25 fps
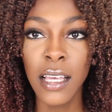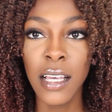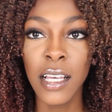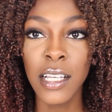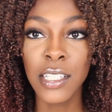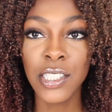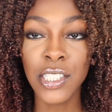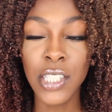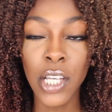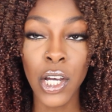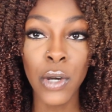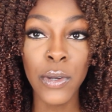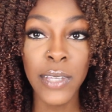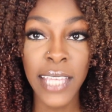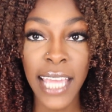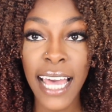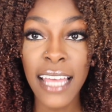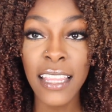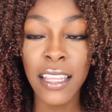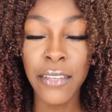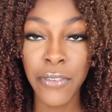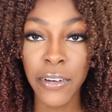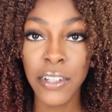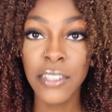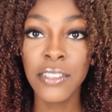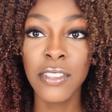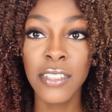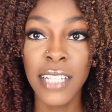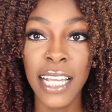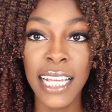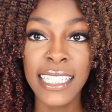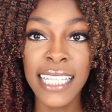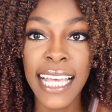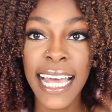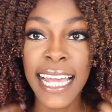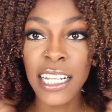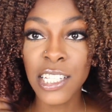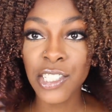So yeah, the first 2
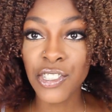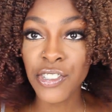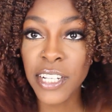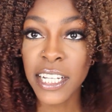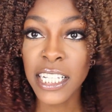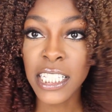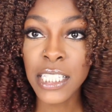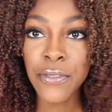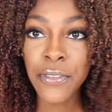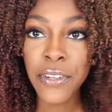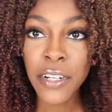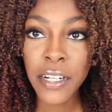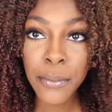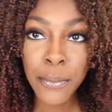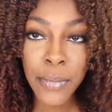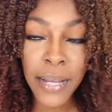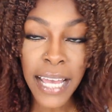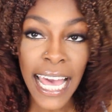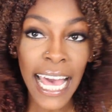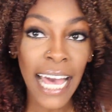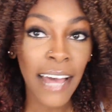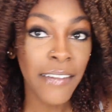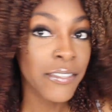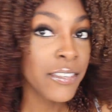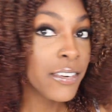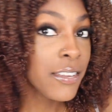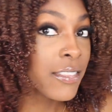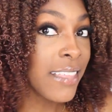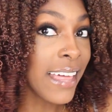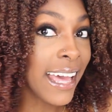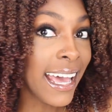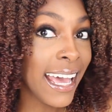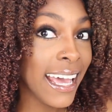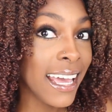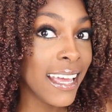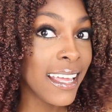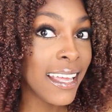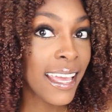days I had a transfer, but after
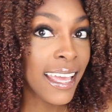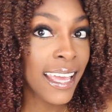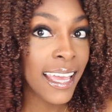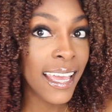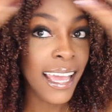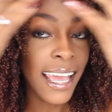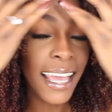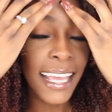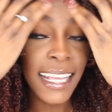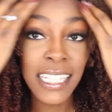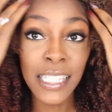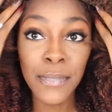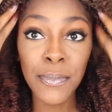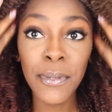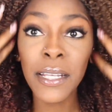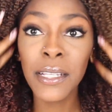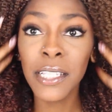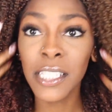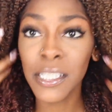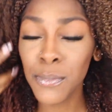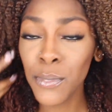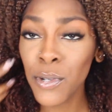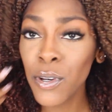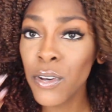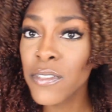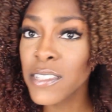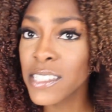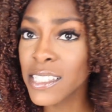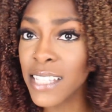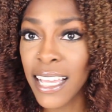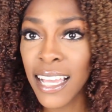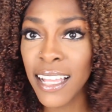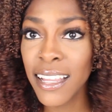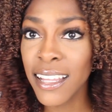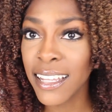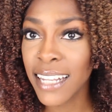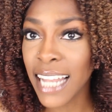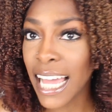that, it's been smooth
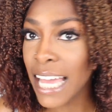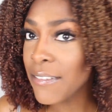sailing.